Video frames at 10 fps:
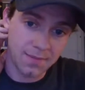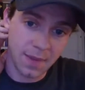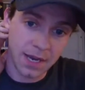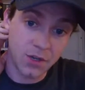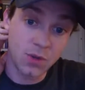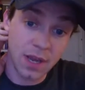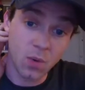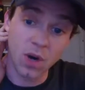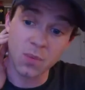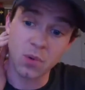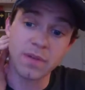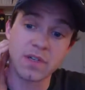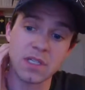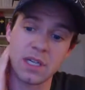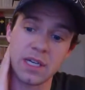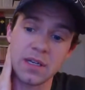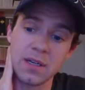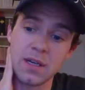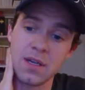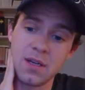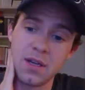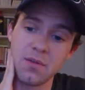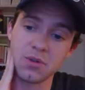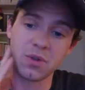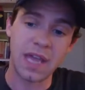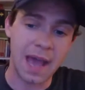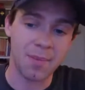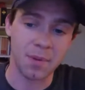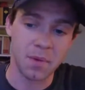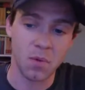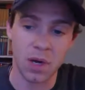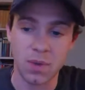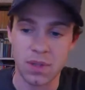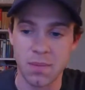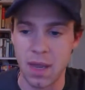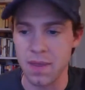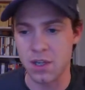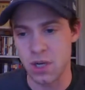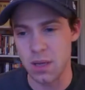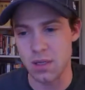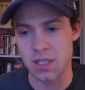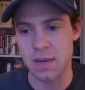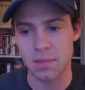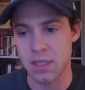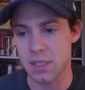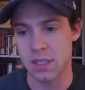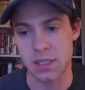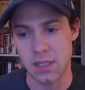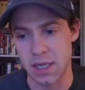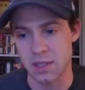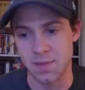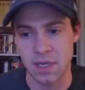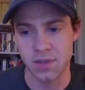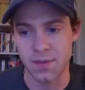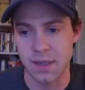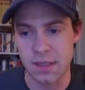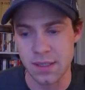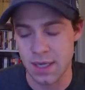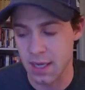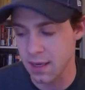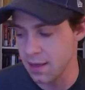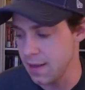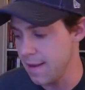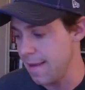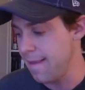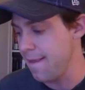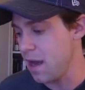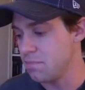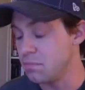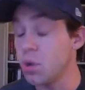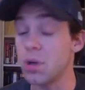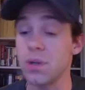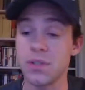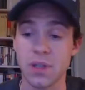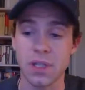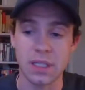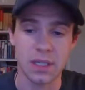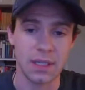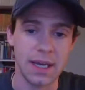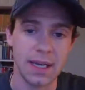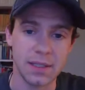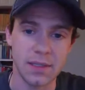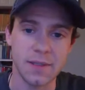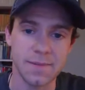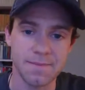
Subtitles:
knew their work previously, and I was really happy to be working with them. And they share the same lens as me as far as morals and things like that. So.